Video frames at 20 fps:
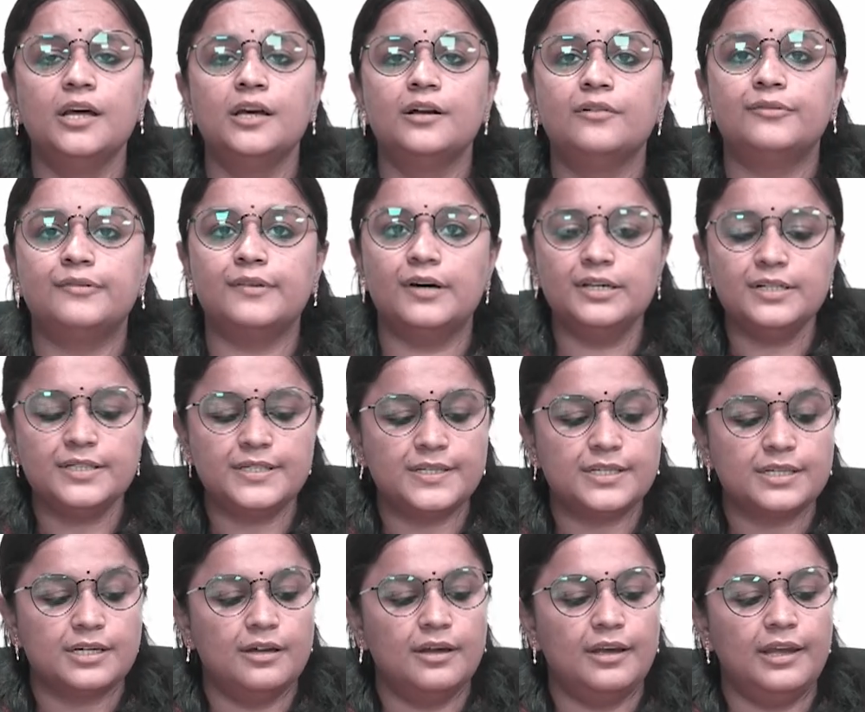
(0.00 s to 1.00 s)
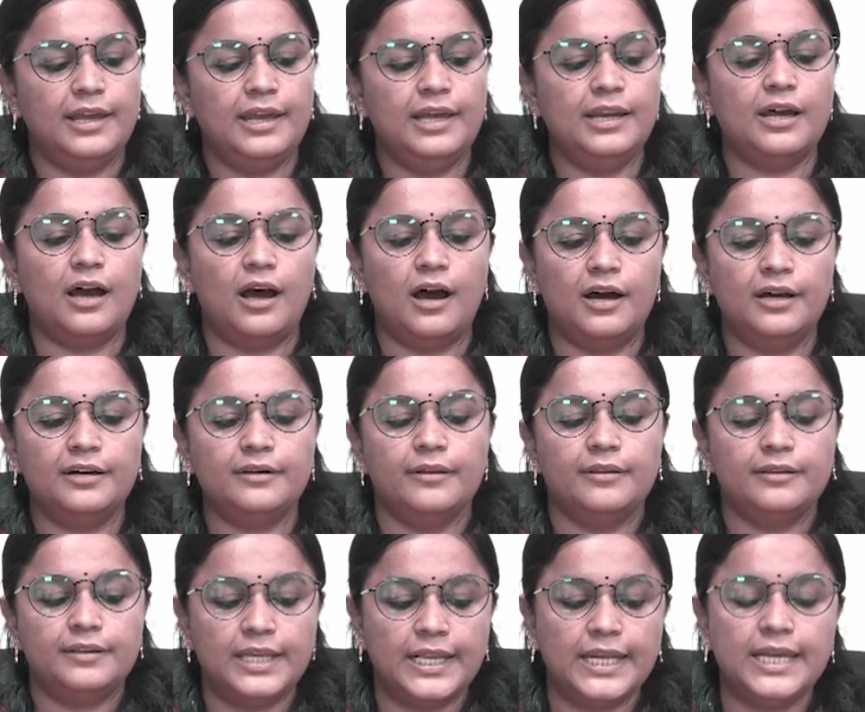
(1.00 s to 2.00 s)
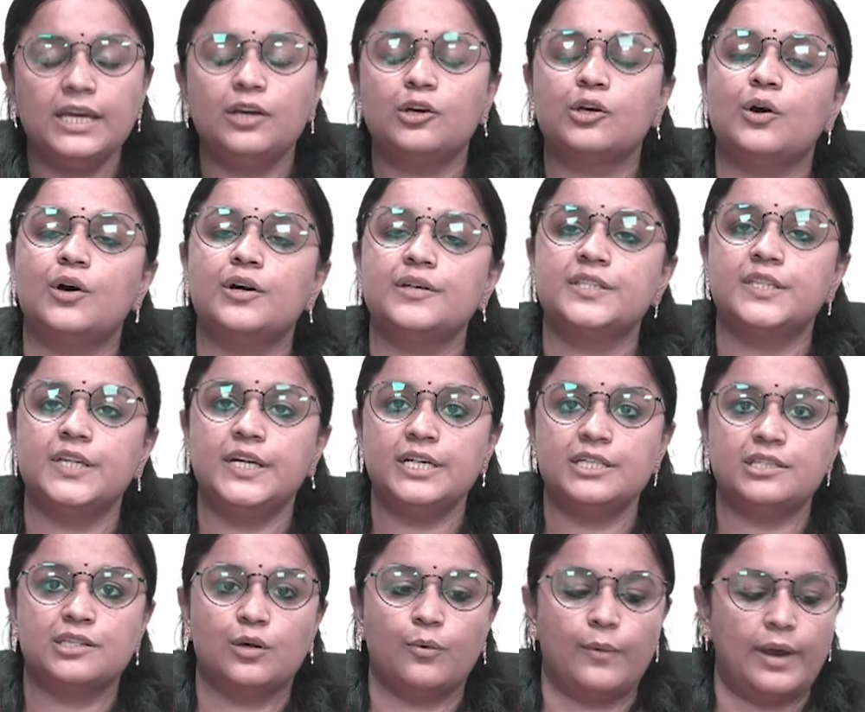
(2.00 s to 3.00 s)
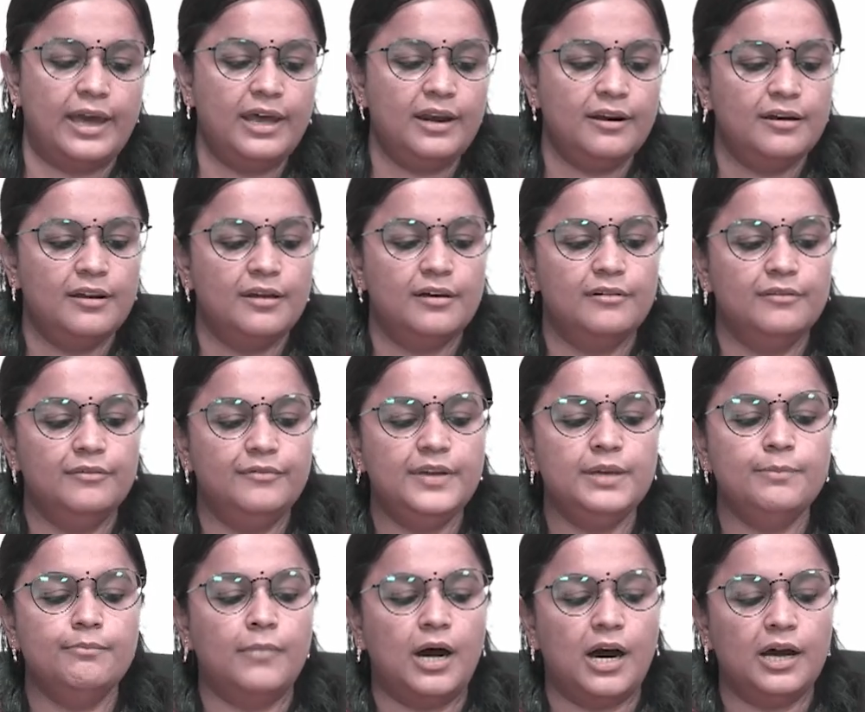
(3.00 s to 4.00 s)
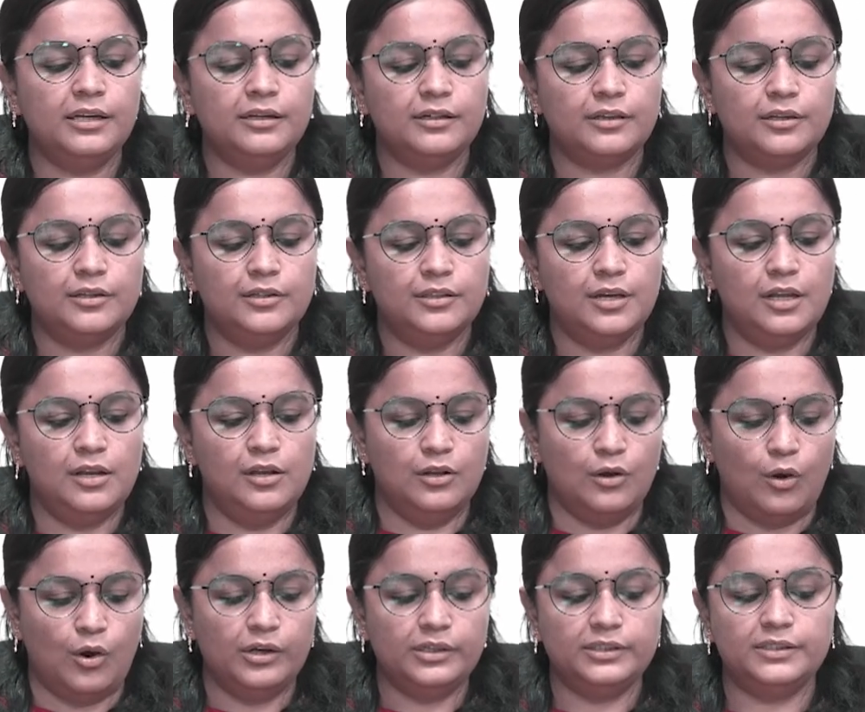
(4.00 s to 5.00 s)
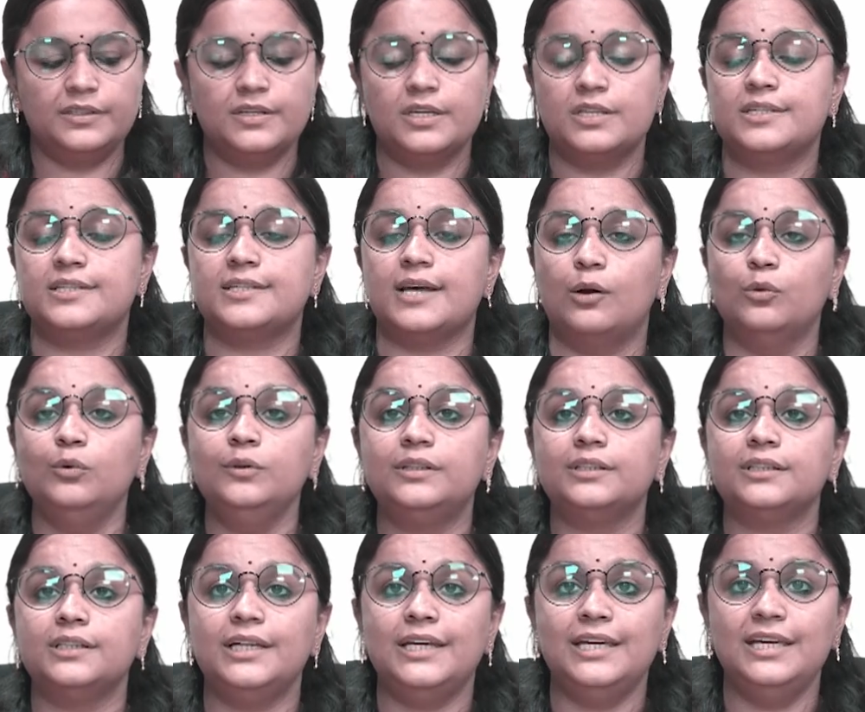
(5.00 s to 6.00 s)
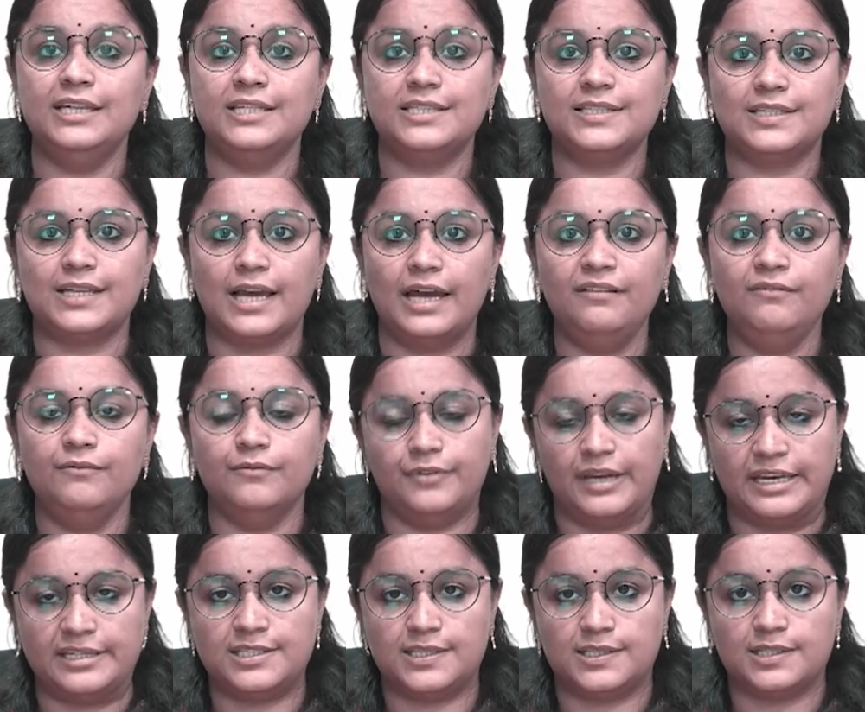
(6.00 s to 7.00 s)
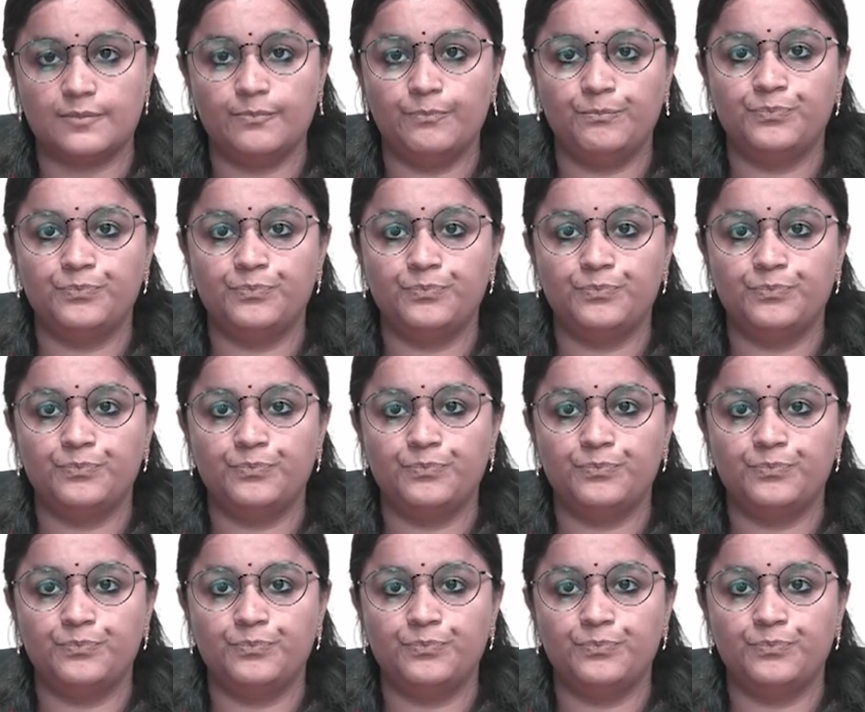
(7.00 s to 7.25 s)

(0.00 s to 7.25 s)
First, in our 3 cross 3 square, we mark the north, south, east and west.